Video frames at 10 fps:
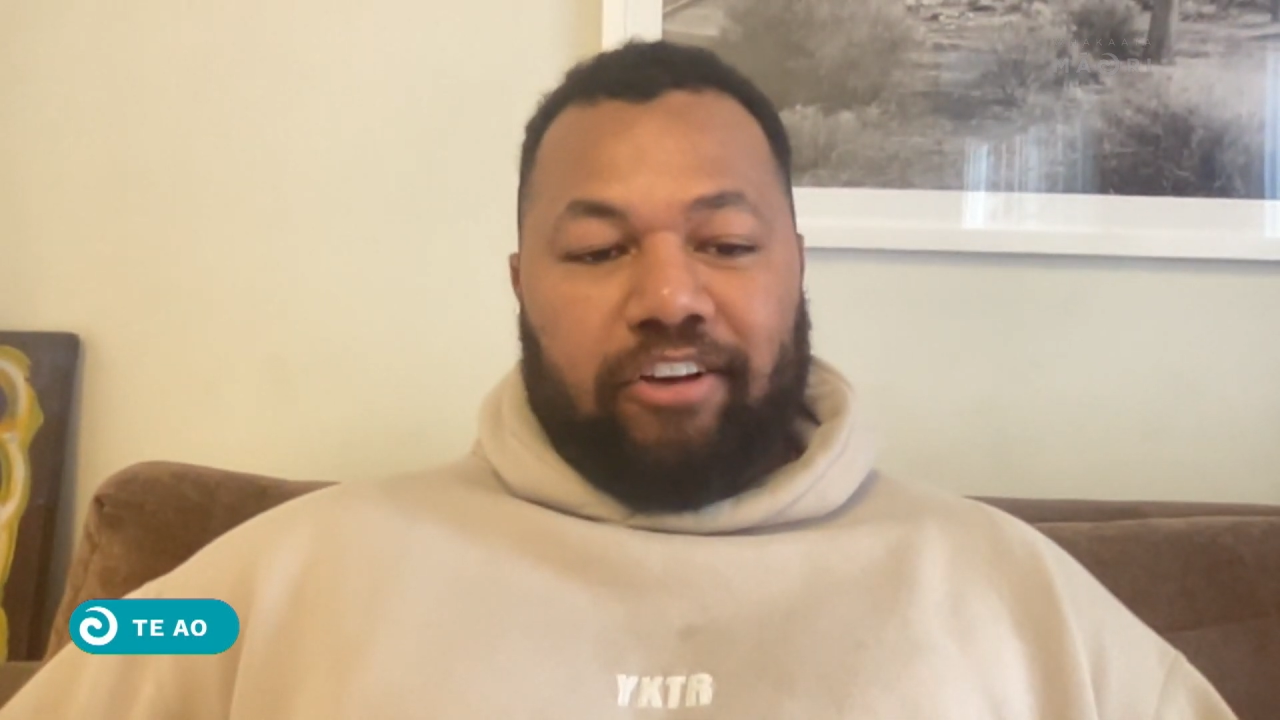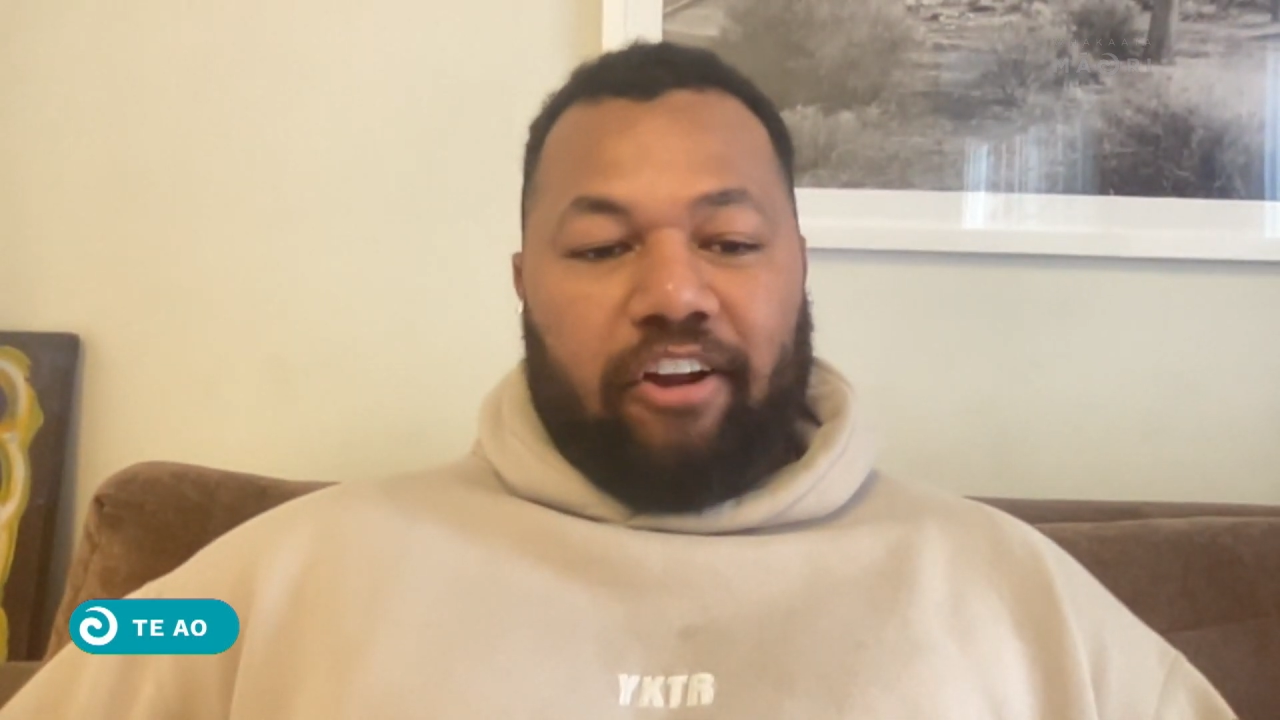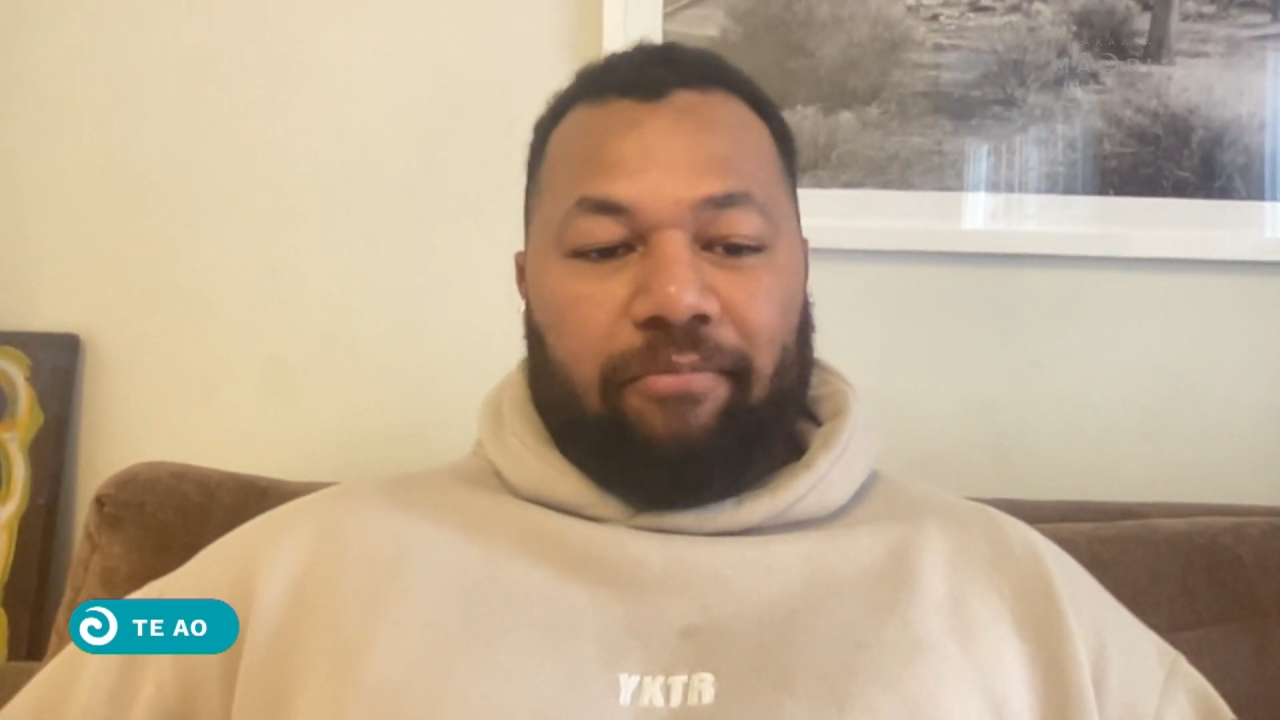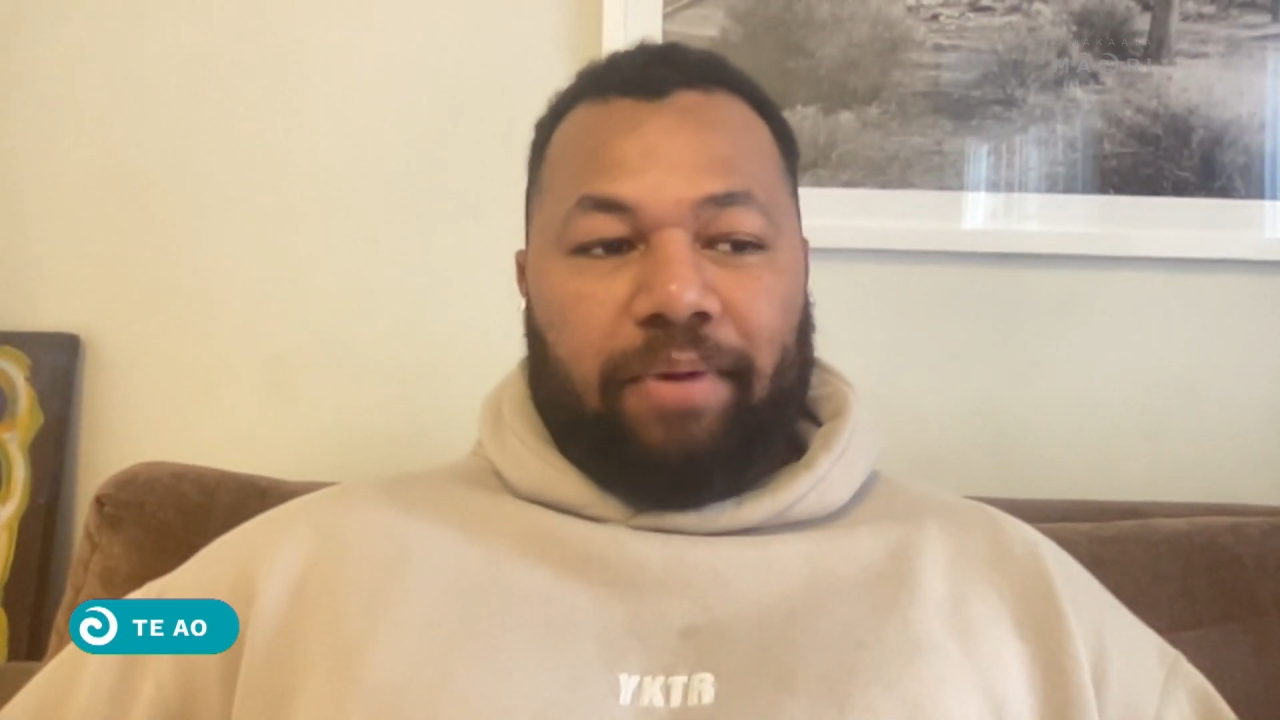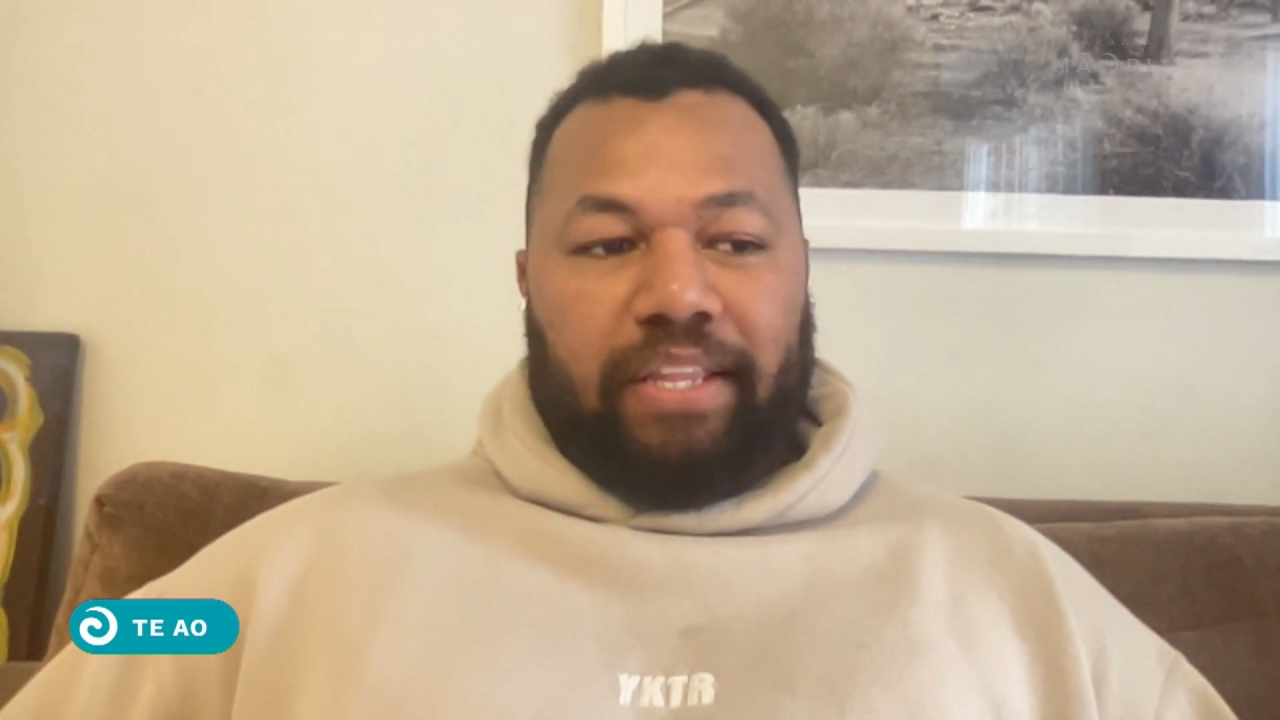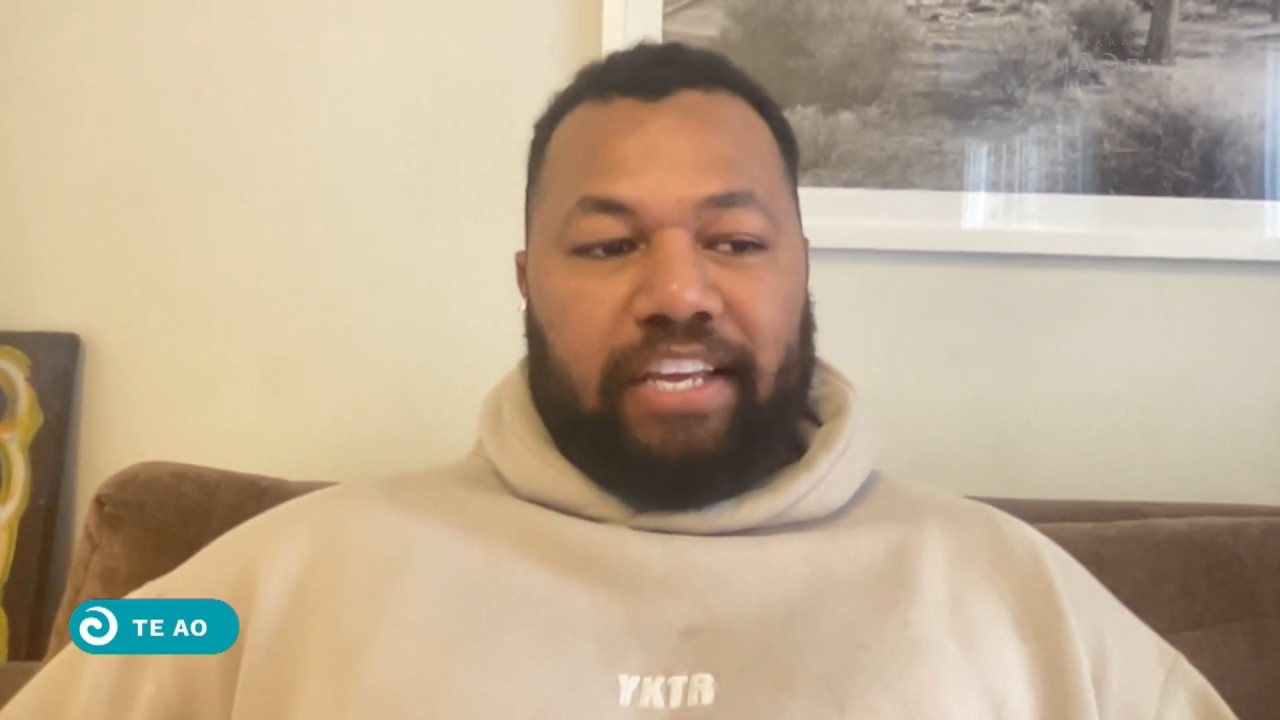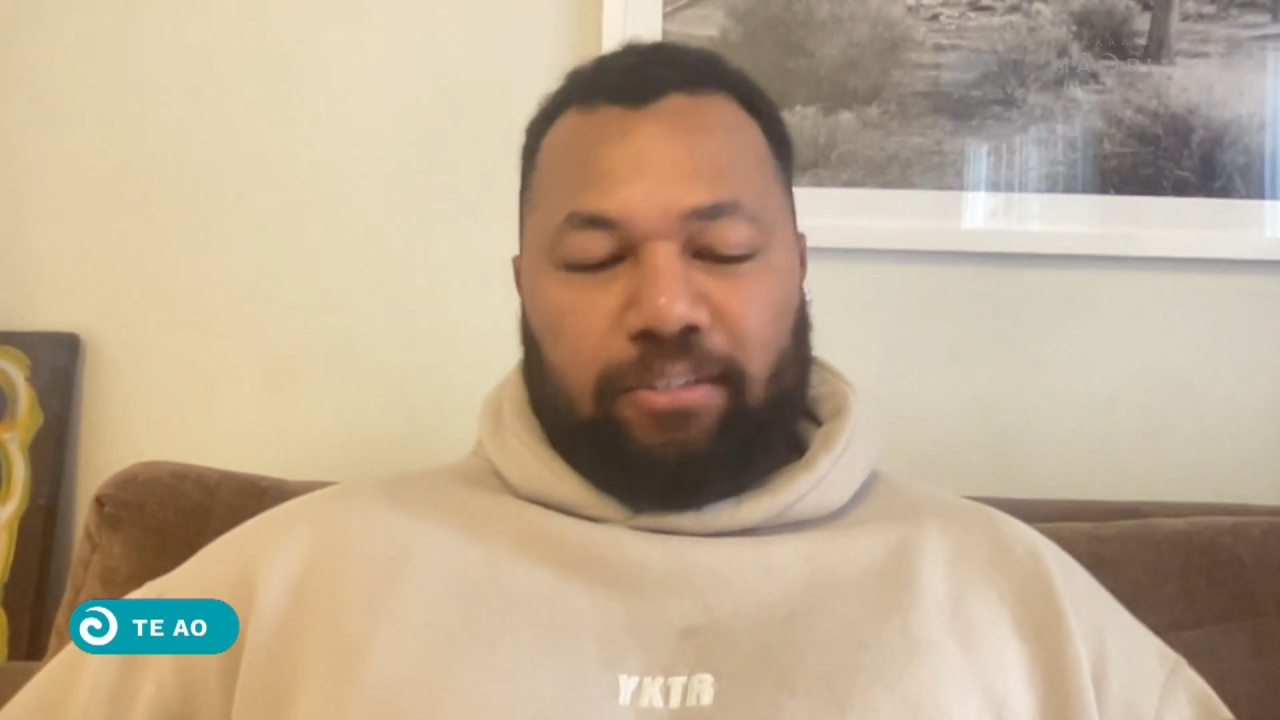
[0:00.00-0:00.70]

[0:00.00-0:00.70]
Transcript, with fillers: kind of be there,